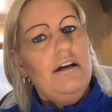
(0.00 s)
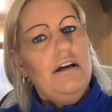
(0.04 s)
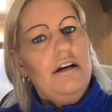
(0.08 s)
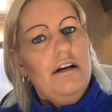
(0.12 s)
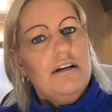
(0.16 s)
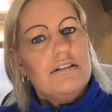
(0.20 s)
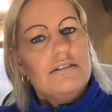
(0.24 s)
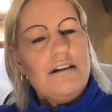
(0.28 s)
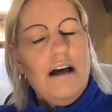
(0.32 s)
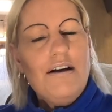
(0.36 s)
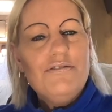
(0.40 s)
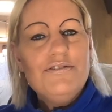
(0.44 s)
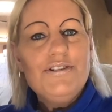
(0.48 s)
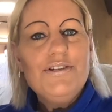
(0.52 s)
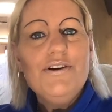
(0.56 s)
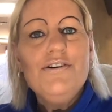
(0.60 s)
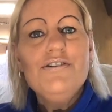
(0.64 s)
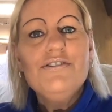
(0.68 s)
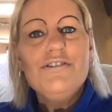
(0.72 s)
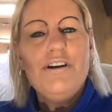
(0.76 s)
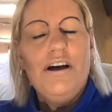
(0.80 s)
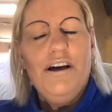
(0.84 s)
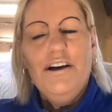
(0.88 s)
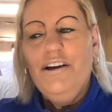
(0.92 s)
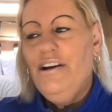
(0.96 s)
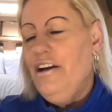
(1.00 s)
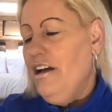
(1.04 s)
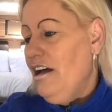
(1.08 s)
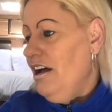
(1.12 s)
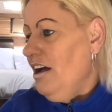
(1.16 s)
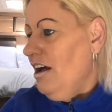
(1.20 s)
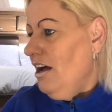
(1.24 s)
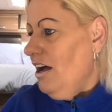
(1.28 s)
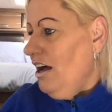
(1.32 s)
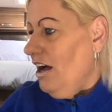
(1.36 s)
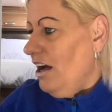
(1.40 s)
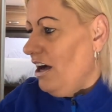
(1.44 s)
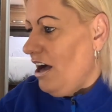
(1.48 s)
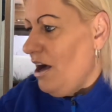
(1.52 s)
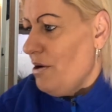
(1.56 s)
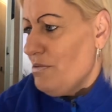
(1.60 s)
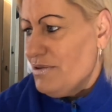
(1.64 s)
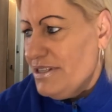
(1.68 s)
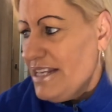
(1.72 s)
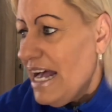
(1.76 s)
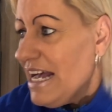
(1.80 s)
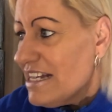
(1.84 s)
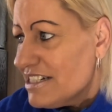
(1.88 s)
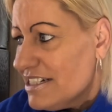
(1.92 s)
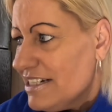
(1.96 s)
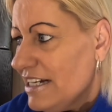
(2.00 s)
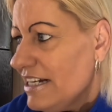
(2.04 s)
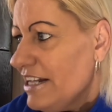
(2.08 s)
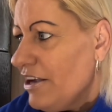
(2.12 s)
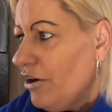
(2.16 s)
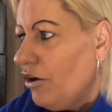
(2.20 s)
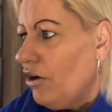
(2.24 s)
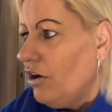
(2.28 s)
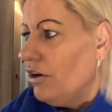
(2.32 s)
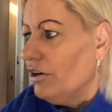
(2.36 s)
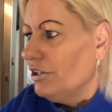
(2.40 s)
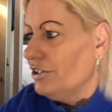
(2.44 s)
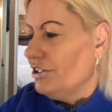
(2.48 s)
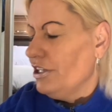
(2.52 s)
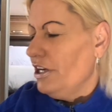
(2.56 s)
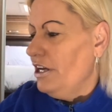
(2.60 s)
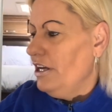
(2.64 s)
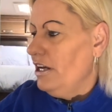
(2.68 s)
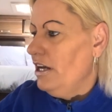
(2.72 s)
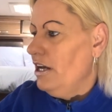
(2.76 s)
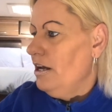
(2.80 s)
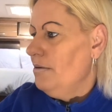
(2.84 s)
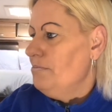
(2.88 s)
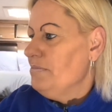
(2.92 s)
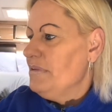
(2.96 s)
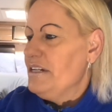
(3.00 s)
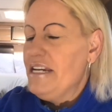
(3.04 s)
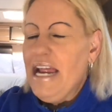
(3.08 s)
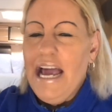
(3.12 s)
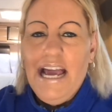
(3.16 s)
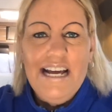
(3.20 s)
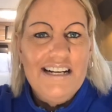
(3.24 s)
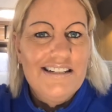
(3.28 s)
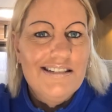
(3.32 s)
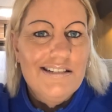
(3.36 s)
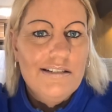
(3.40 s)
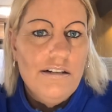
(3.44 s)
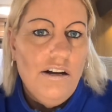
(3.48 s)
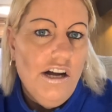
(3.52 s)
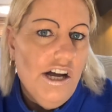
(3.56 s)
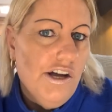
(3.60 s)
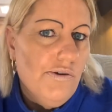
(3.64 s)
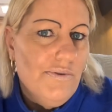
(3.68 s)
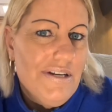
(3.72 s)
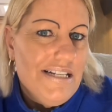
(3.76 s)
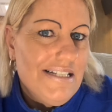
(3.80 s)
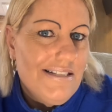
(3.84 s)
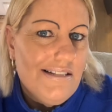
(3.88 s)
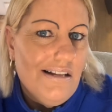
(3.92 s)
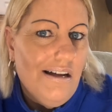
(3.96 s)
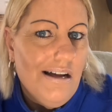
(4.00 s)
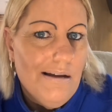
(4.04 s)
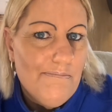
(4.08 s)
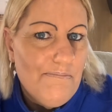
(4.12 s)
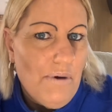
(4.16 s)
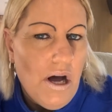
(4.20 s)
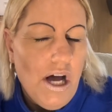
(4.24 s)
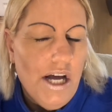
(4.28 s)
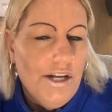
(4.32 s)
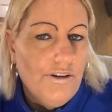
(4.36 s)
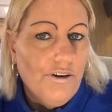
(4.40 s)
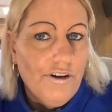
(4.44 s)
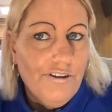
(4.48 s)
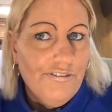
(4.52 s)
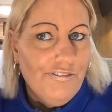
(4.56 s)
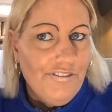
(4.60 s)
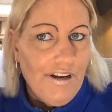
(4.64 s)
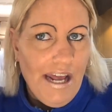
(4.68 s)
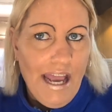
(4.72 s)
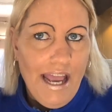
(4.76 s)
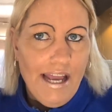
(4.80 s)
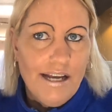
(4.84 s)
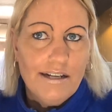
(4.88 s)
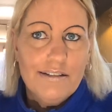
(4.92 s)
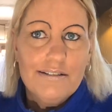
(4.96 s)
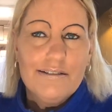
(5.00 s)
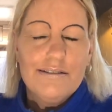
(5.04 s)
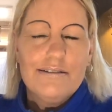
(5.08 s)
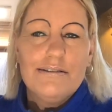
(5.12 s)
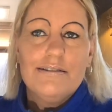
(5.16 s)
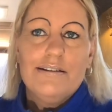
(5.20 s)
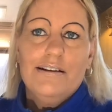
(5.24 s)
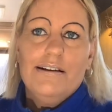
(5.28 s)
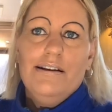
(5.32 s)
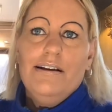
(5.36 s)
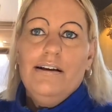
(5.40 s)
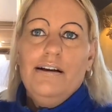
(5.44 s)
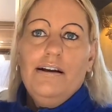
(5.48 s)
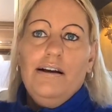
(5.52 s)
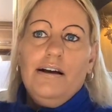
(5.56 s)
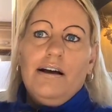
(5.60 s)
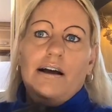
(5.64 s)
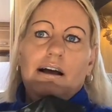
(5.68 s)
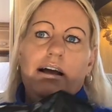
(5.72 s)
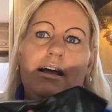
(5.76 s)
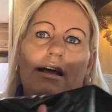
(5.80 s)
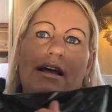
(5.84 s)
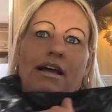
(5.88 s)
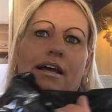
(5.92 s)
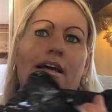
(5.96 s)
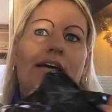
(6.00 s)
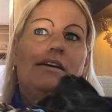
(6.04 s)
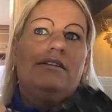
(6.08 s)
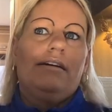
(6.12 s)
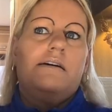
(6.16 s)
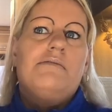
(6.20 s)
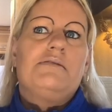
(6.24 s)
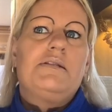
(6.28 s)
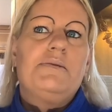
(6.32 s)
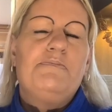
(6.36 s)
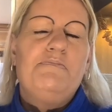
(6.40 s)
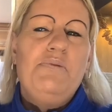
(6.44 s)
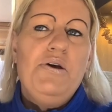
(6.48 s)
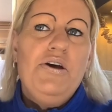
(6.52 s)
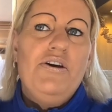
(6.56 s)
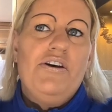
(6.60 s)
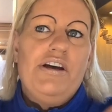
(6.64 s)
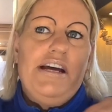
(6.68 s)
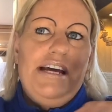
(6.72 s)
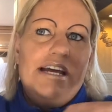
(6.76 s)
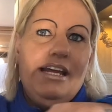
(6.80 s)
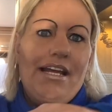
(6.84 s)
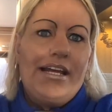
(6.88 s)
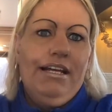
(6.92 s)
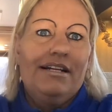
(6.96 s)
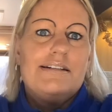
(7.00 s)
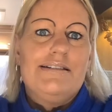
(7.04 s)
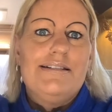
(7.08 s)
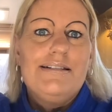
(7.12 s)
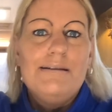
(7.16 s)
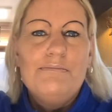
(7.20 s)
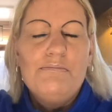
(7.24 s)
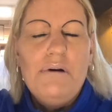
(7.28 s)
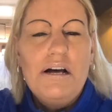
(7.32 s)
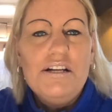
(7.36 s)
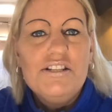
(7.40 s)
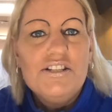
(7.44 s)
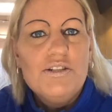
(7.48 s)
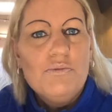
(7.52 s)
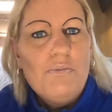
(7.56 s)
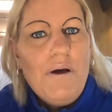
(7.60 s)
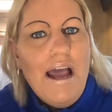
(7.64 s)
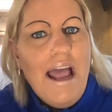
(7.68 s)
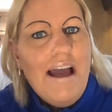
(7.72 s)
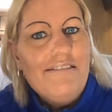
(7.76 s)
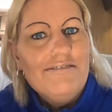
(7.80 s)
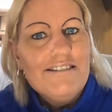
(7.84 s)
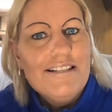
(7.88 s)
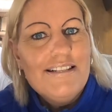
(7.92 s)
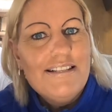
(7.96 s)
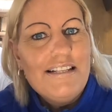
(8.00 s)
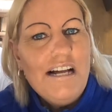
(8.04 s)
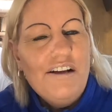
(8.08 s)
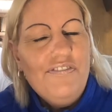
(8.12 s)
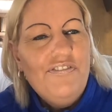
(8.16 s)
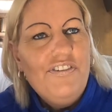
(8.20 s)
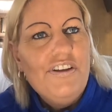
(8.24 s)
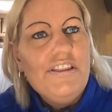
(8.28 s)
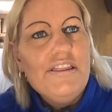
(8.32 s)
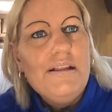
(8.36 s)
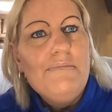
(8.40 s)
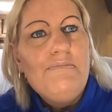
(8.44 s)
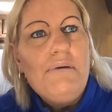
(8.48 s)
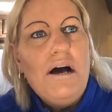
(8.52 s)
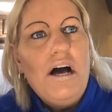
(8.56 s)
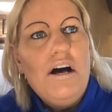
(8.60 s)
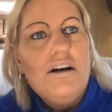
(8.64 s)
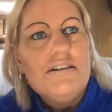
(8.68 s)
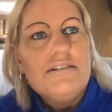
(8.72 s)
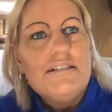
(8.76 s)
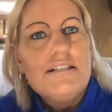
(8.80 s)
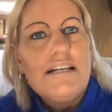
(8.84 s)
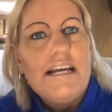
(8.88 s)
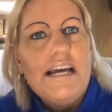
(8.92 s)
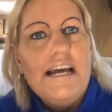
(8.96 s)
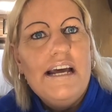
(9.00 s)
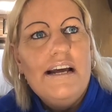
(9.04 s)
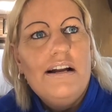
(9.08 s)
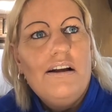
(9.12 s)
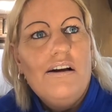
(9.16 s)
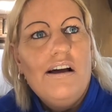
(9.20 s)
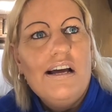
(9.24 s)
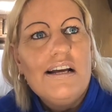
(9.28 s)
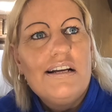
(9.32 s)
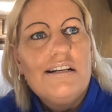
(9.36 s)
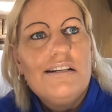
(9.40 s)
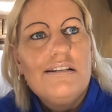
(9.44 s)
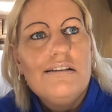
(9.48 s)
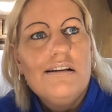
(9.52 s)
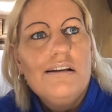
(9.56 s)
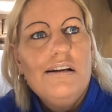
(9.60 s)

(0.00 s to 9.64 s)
So I was actually on Next. I always like buying off Next. And I was putting some underwear and stuff in the basket, like,